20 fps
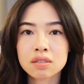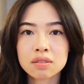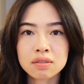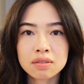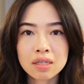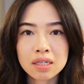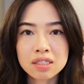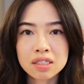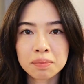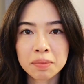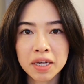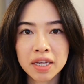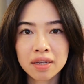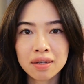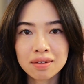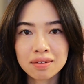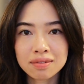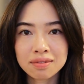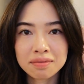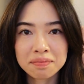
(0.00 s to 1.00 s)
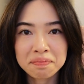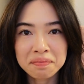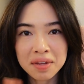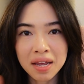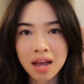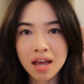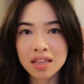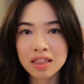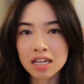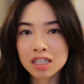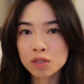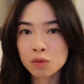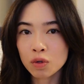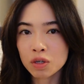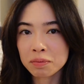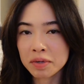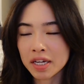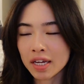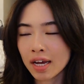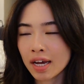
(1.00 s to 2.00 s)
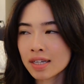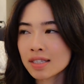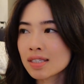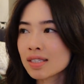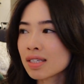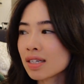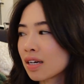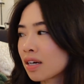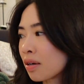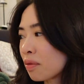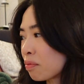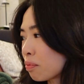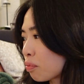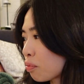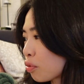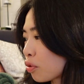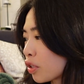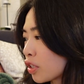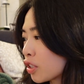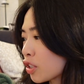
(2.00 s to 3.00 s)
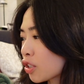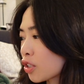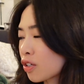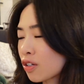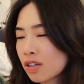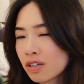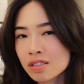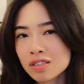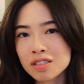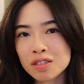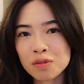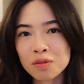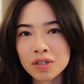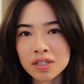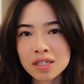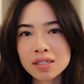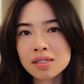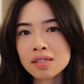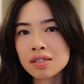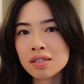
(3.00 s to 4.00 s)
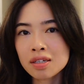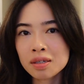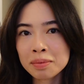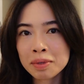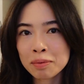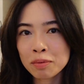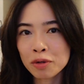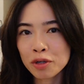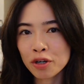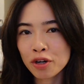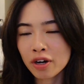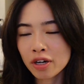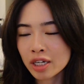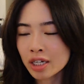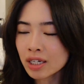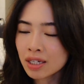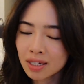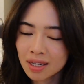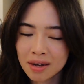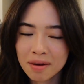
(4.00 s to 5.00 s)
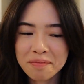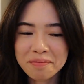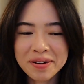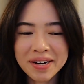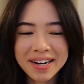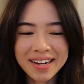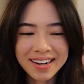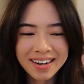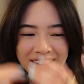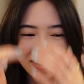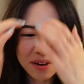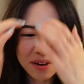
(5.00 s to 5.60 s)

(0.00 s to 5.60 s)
that's one of my cats. I'm pretty sure it's the one that's a little bit more naughty. But